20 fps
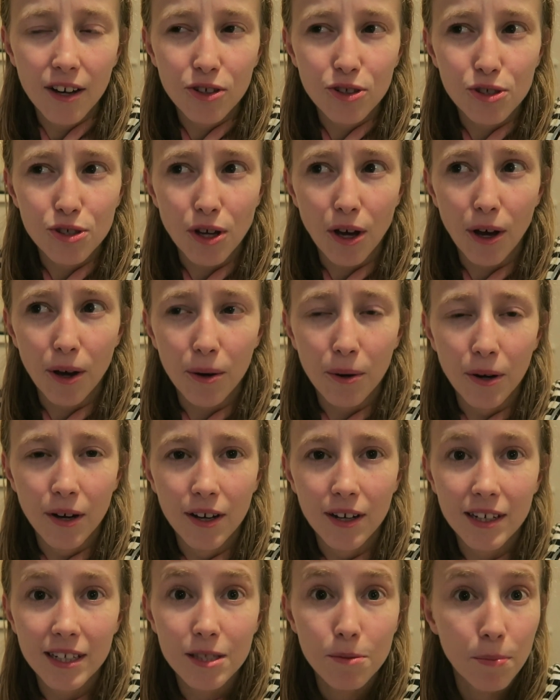so
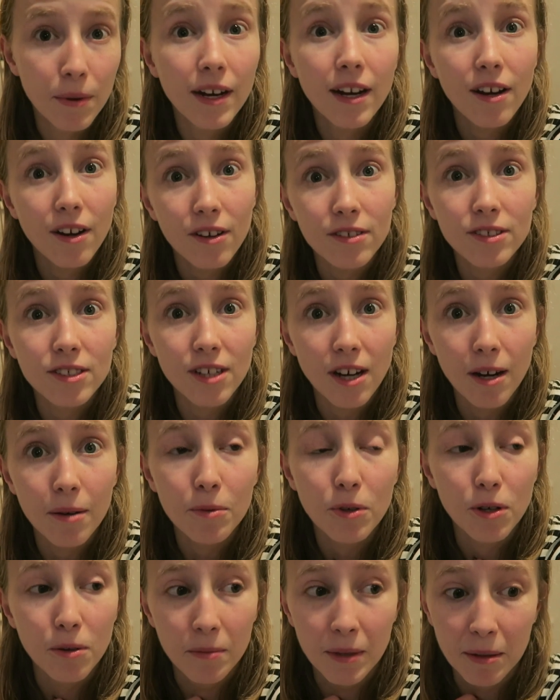it's been a long
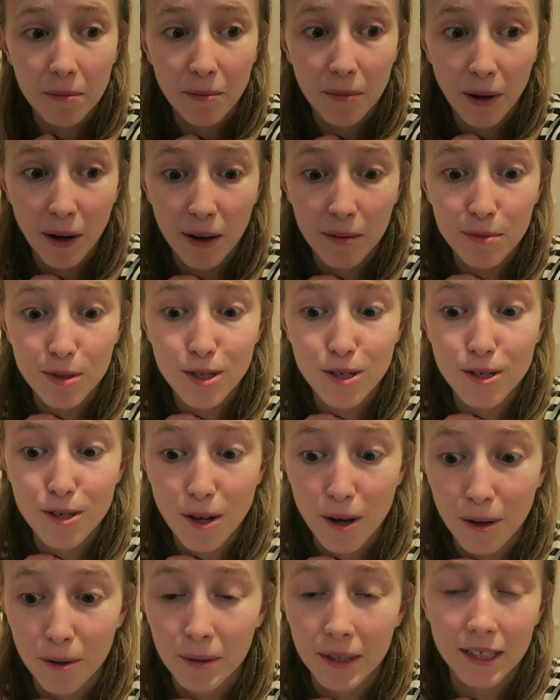time coming, but I'm
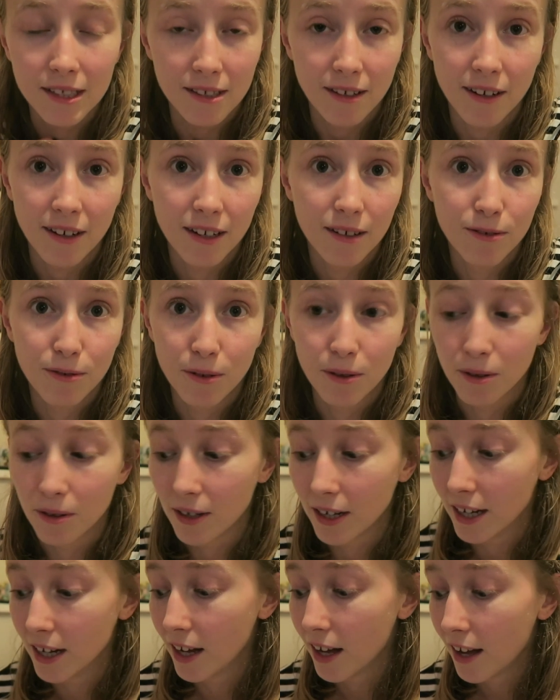so excited
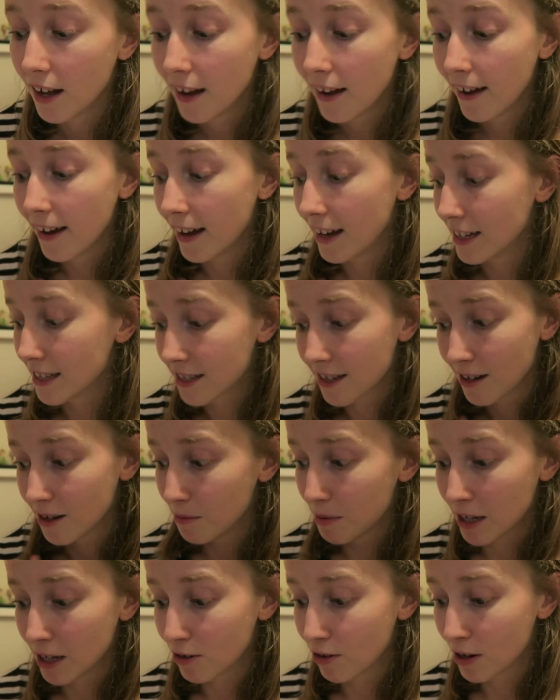for it. It's going
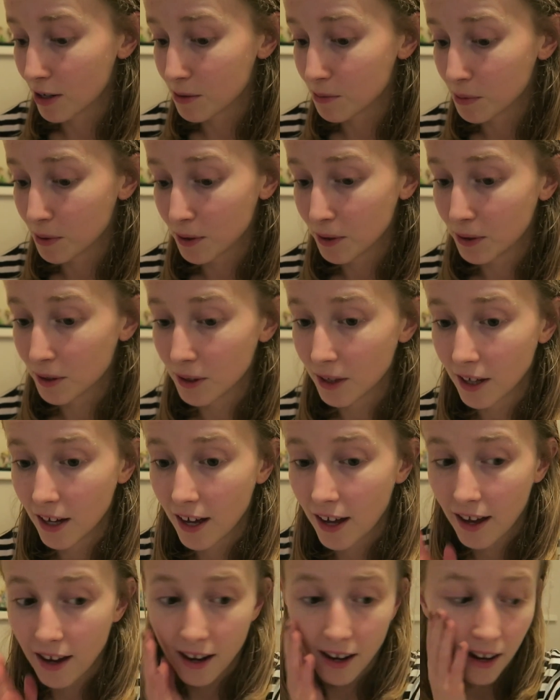to be incredible.
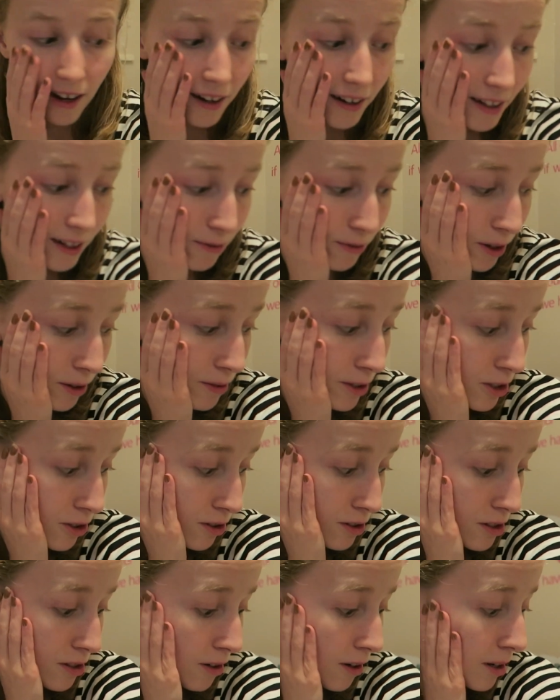I've only
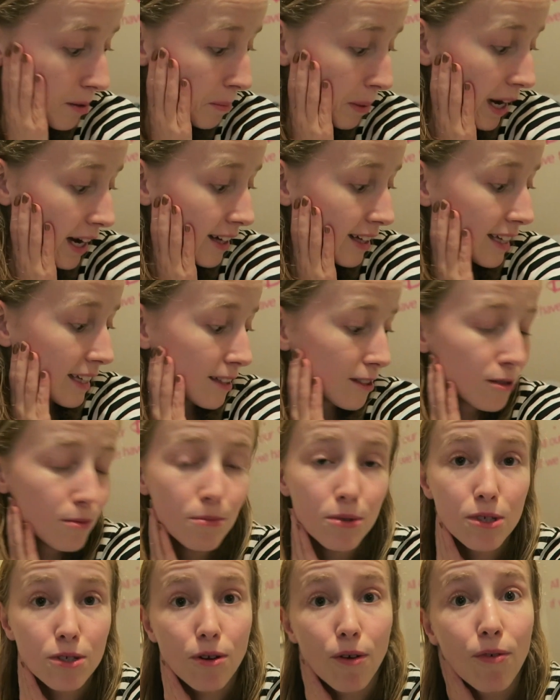just started packing
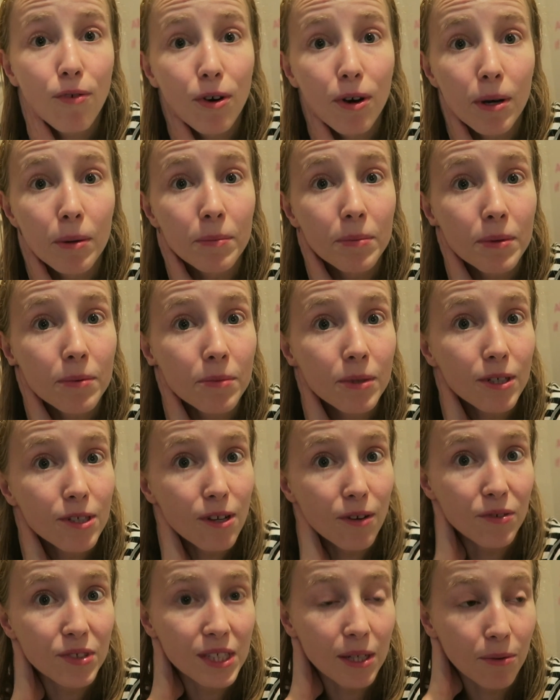some stuff up
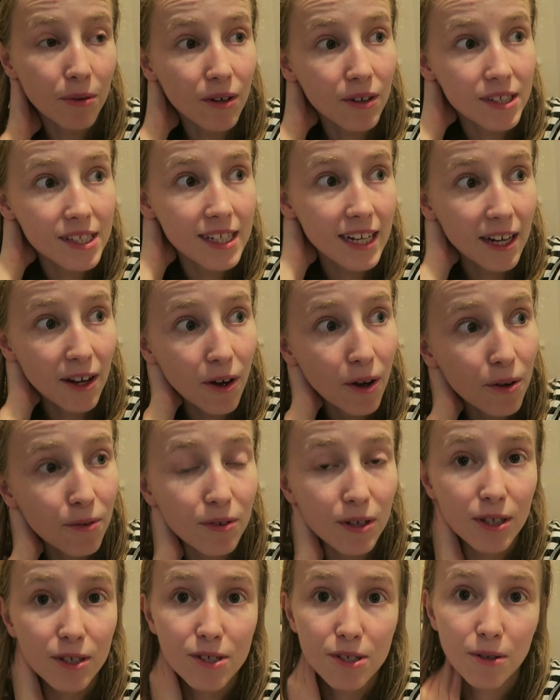because obviously we've got to stay
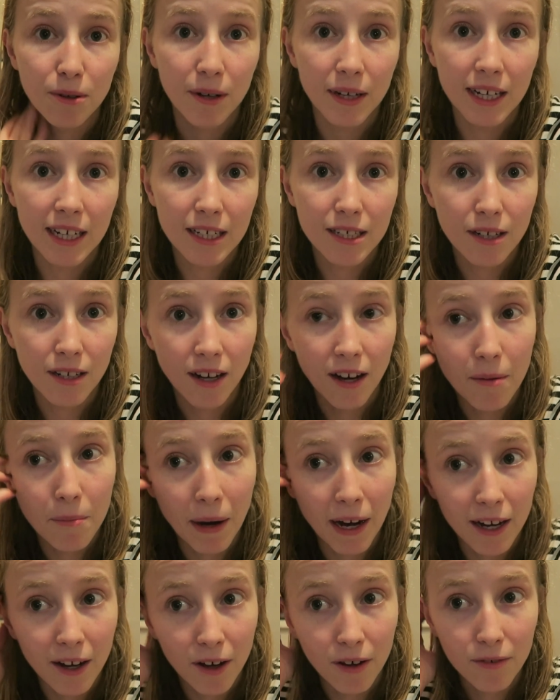over, so I need to like
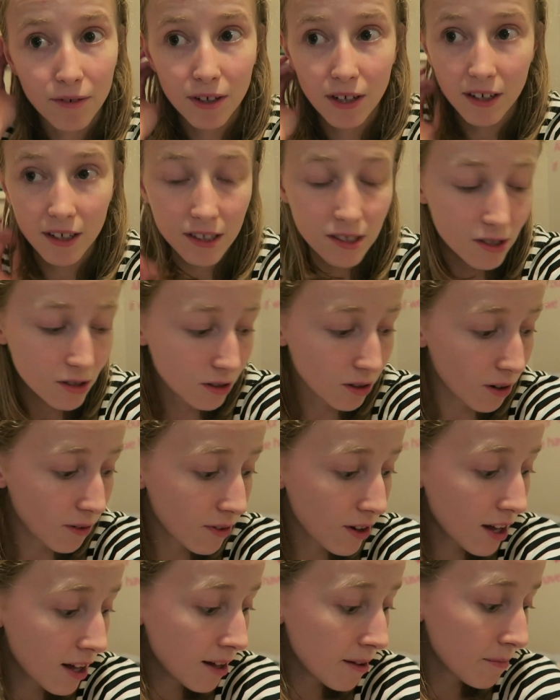pack overnight stuff.